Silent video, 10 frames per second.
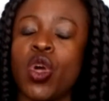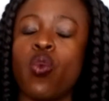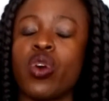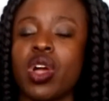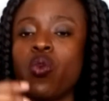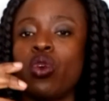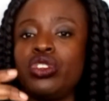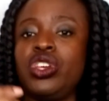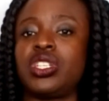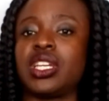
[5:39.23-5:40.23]
what I
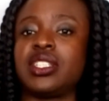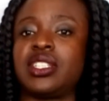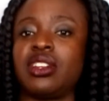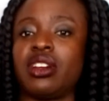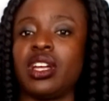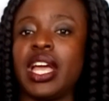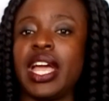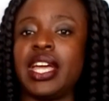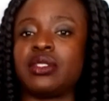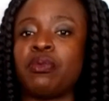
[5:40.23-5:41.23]
want you to consider
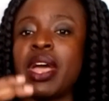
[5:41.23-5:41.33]
is